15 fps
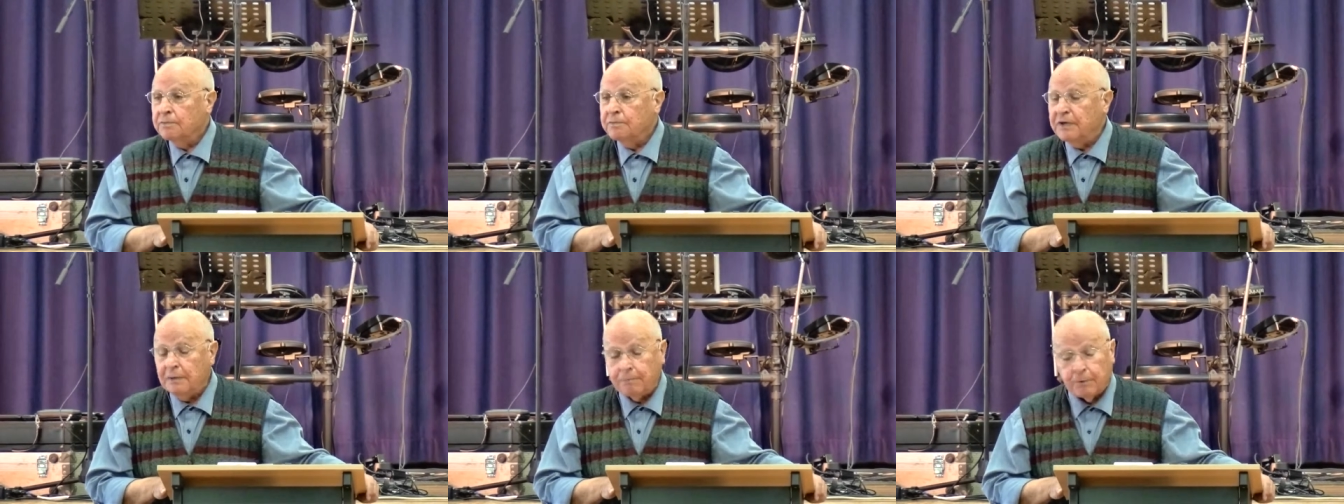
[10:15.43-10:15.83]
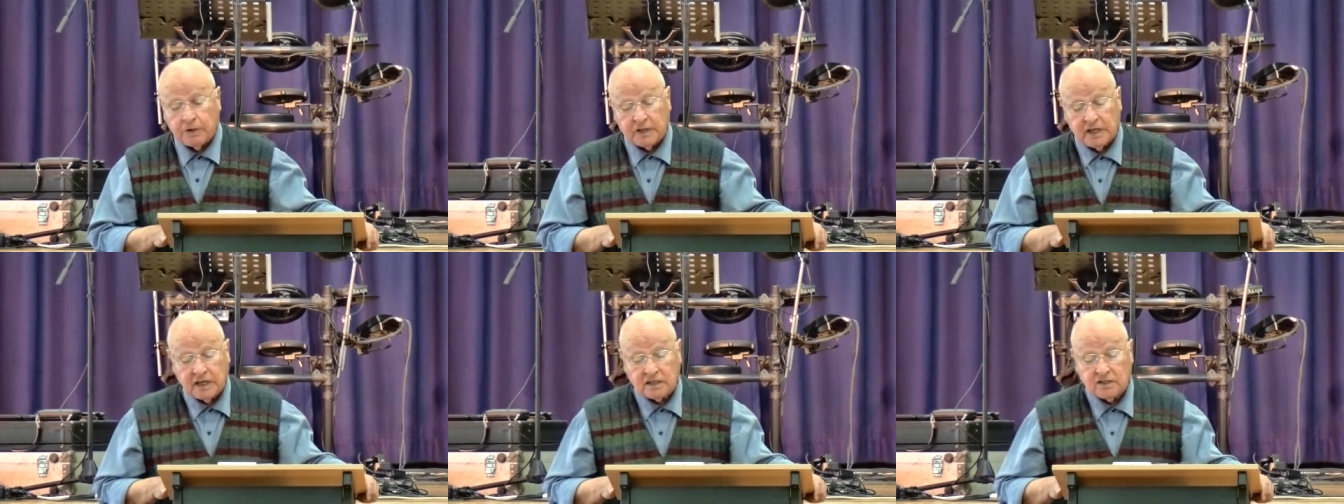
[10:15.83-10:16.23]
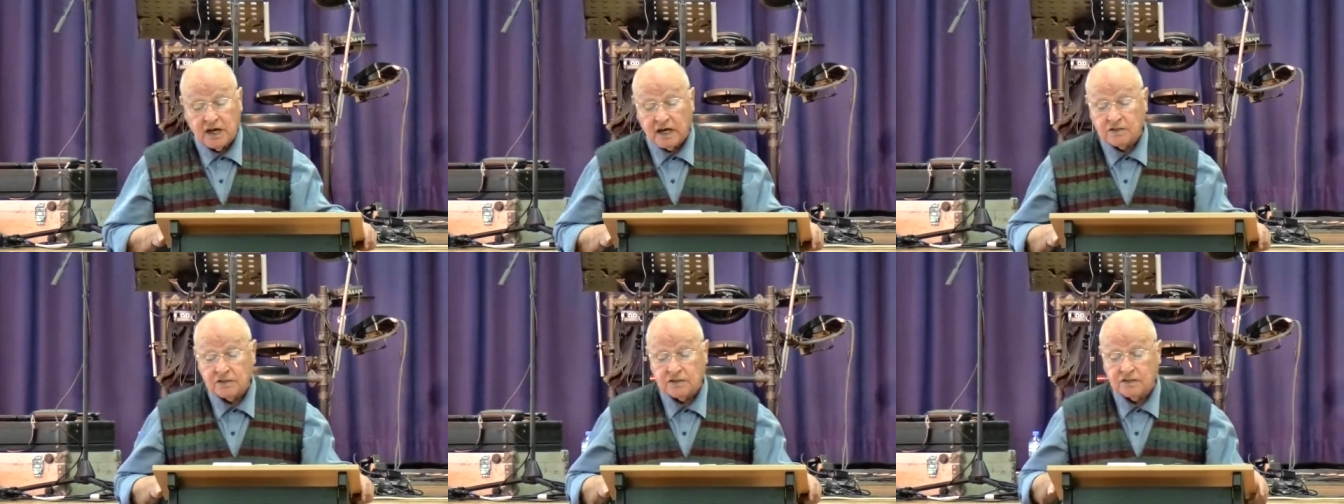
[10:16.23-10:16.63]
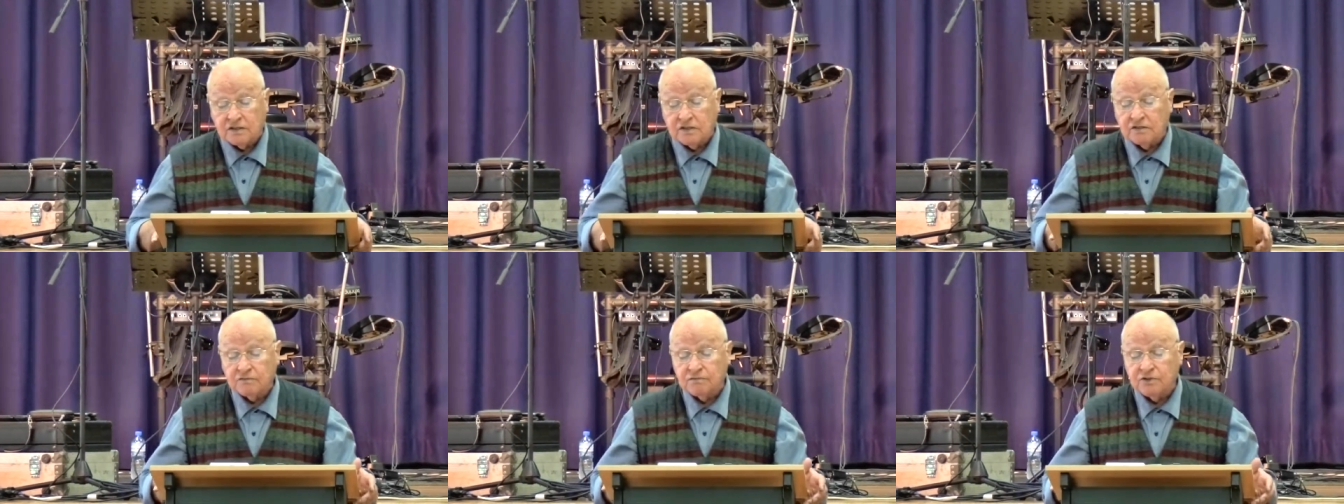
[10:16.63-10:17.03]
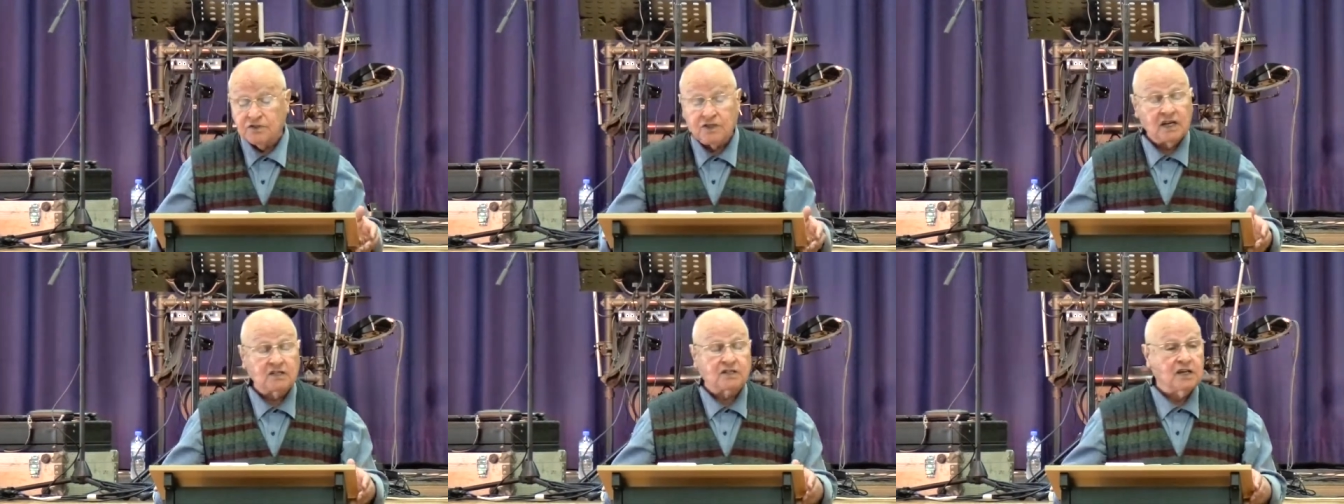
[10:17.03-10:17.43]
People that just,
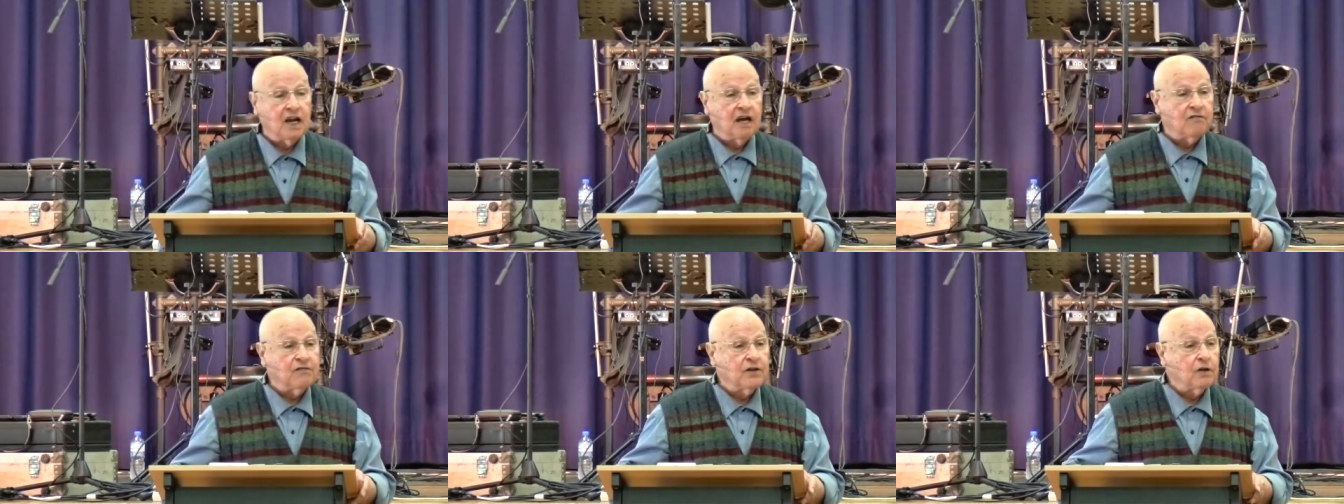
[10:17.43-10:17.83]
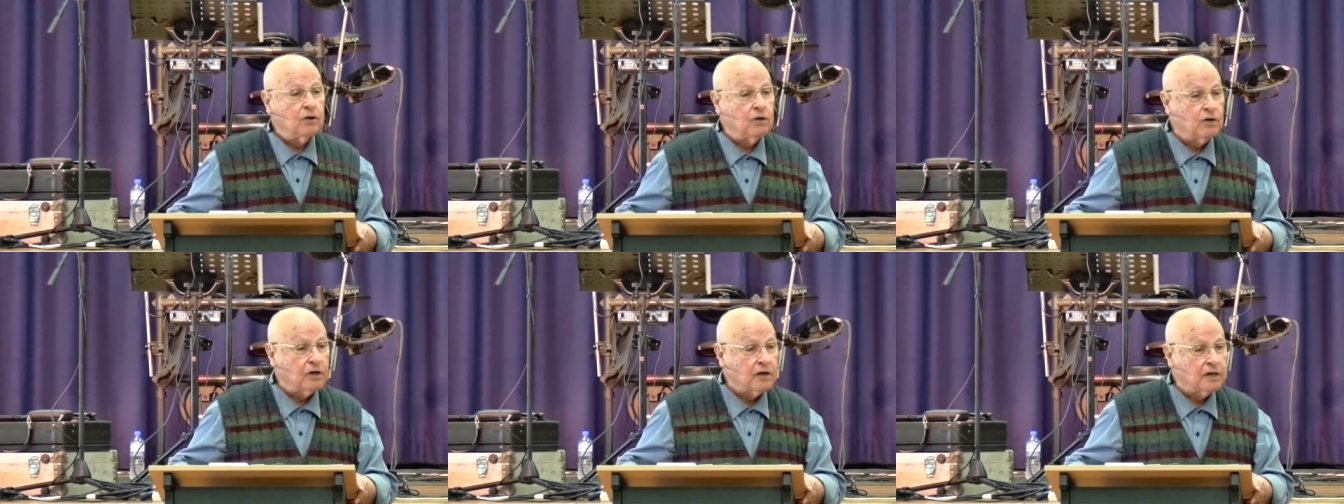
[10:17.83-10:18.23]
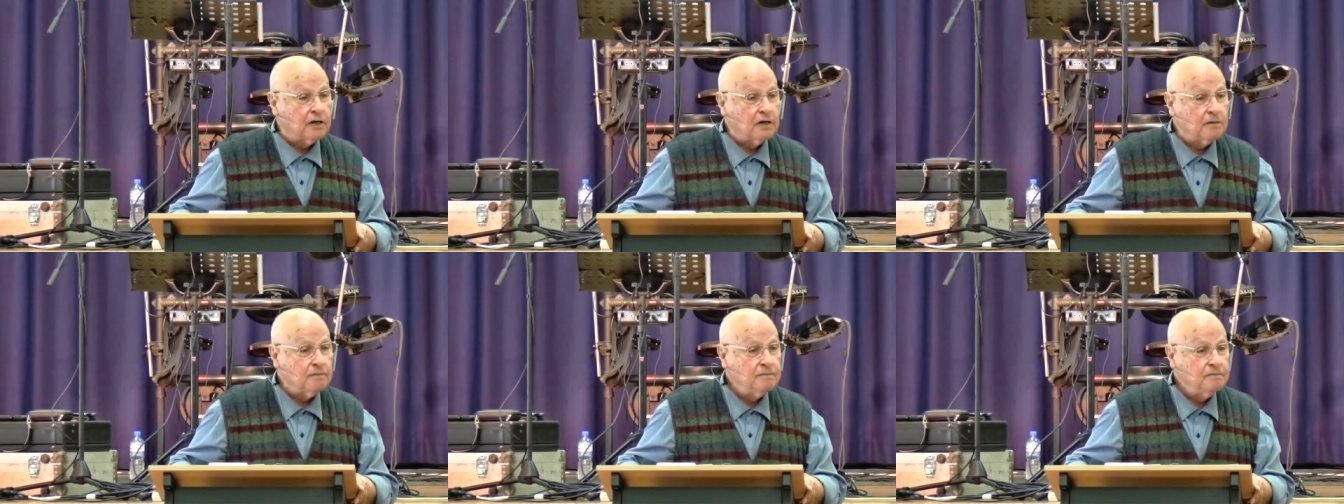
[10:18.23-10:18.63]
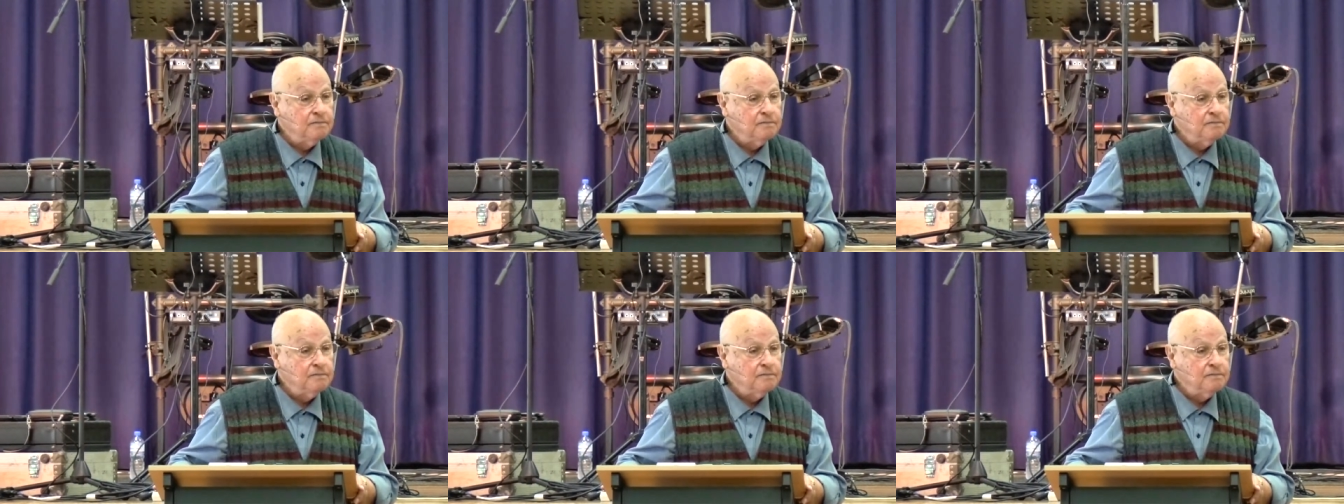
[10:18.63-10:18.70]
just loved the Lord.